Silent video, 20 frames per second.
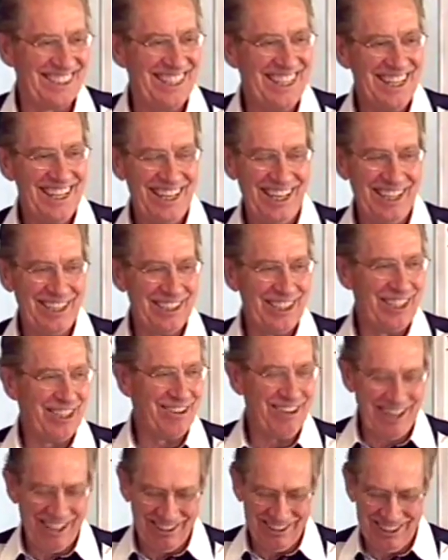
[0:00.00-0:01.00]
I'll get
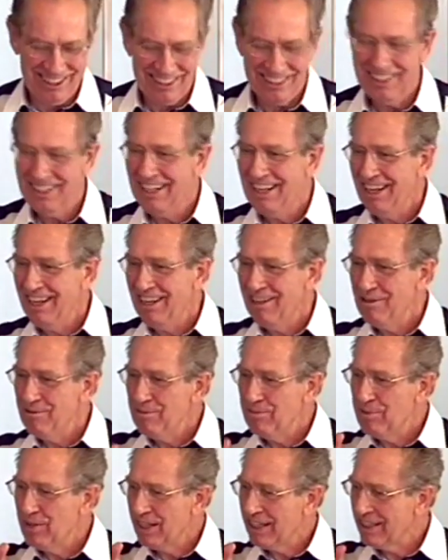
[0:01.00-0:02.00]
around it
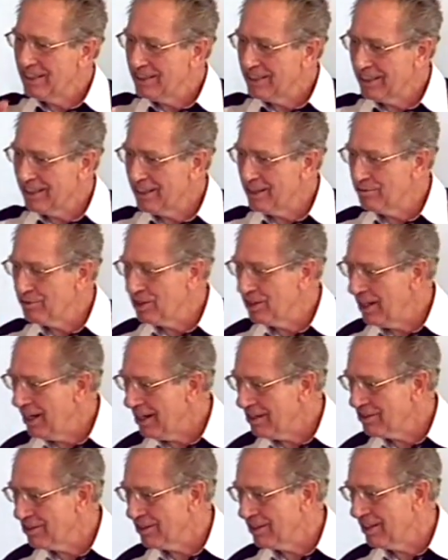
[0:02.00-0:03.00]
because it comes
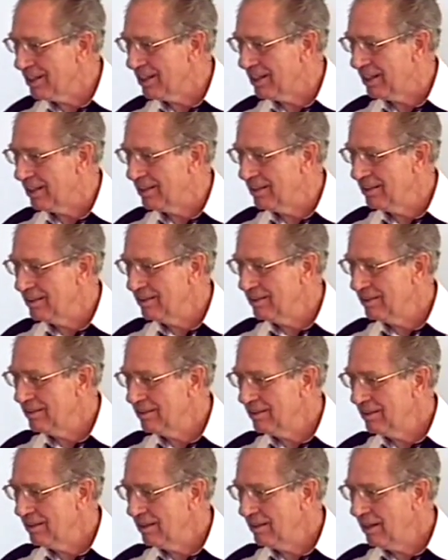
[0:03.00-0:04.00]
naturally.
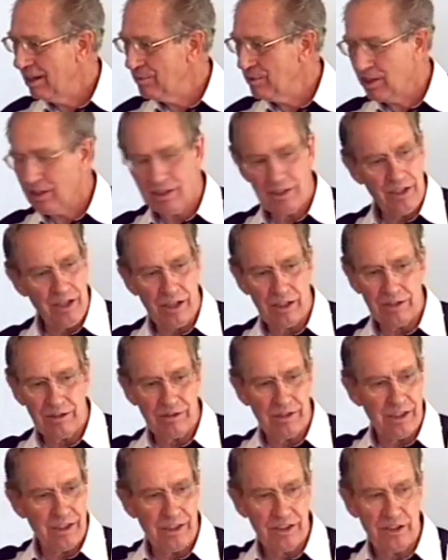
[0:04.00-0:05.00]
I mean, adultery
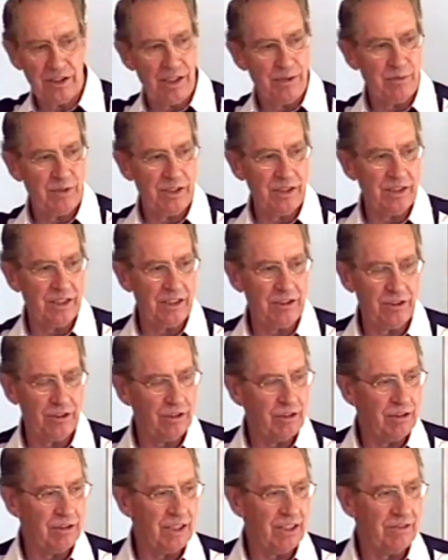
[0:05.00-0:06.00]
is something that you
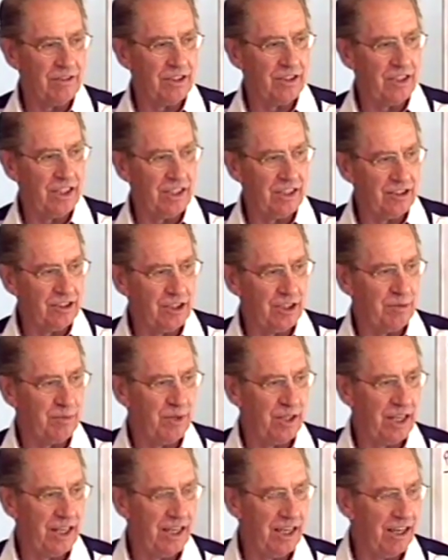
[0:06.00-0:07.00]
don't have to tell
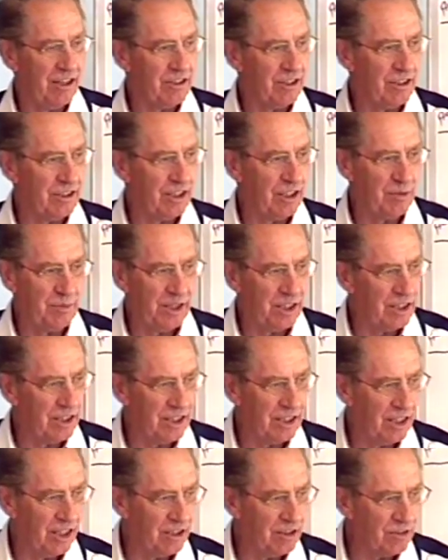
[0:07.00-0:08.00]
somebody how to commit
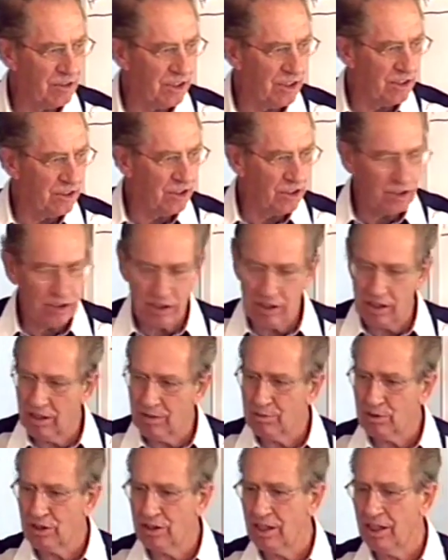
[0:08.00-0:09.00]
adultery. It just
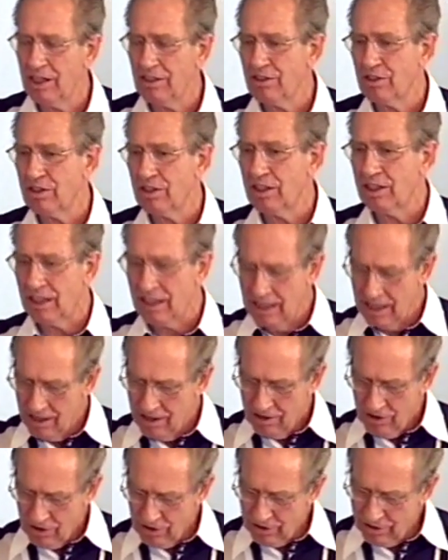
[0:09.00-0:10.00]
comes naturally.
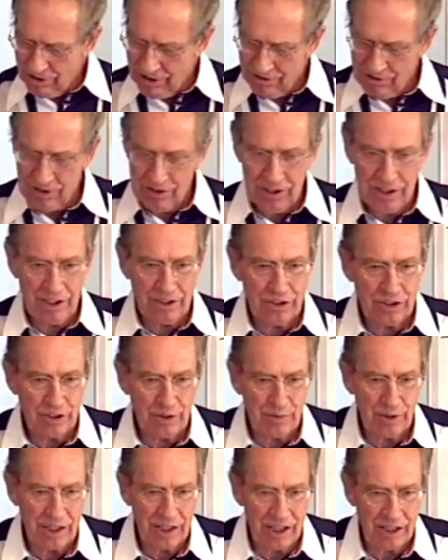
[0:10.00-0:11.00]
You don't have to tell
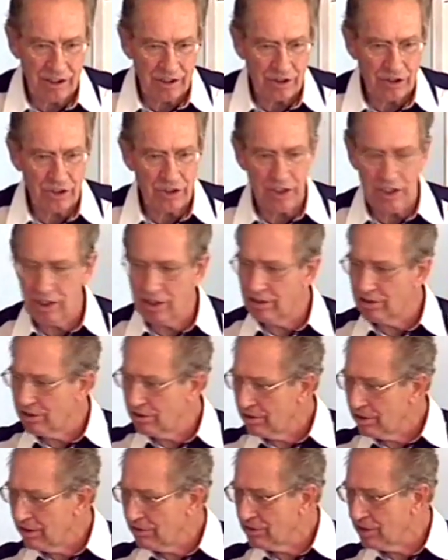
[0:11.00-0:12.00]
somebody how to steal. You don't
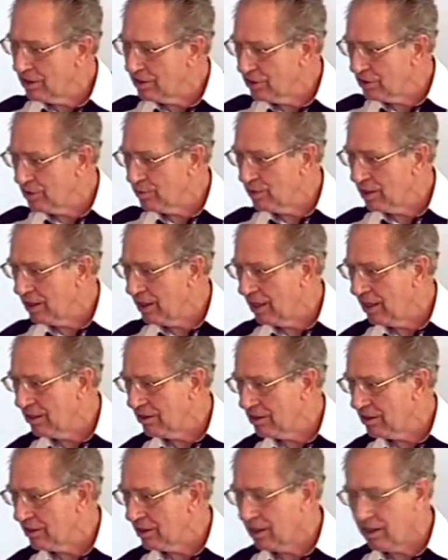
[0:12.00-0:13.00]
have to tell somebody how
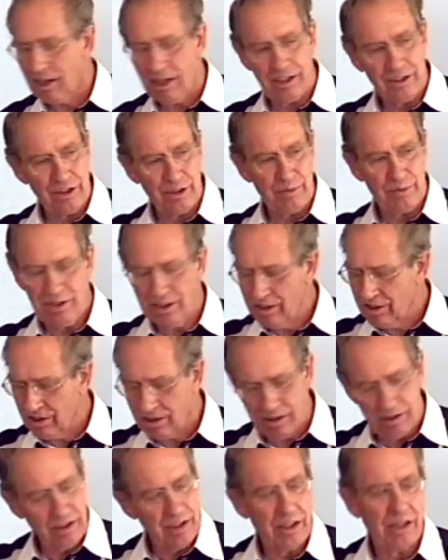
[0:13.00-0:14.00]
to gossip. It
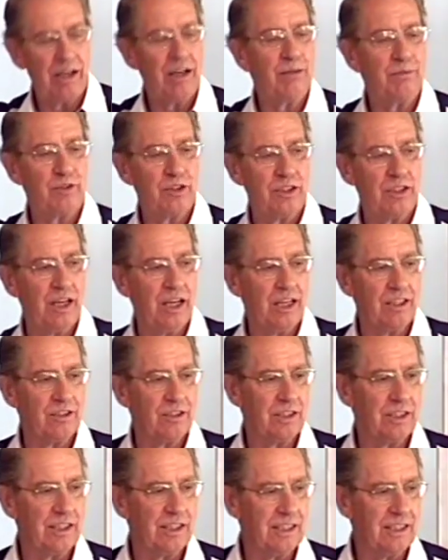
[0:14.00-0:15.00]
just comes
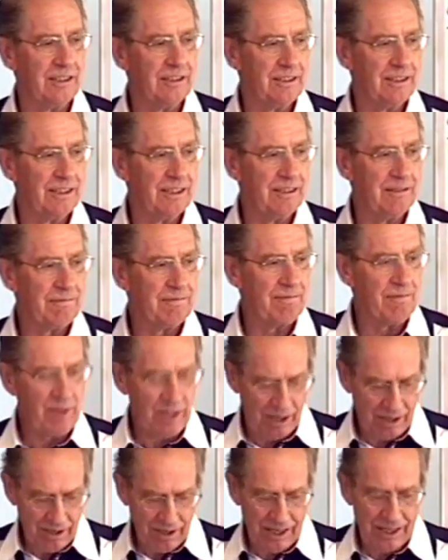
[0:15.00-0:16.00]
naturally. See?
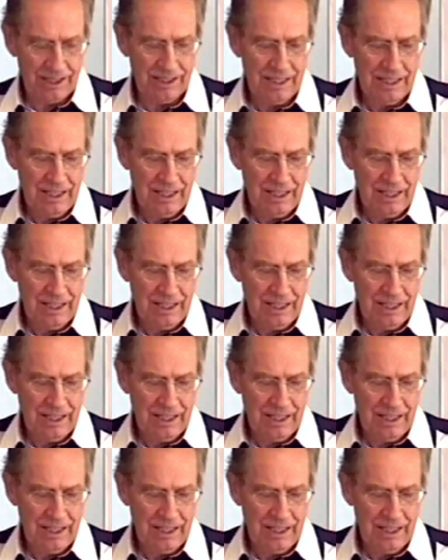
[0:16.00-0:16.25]
All right?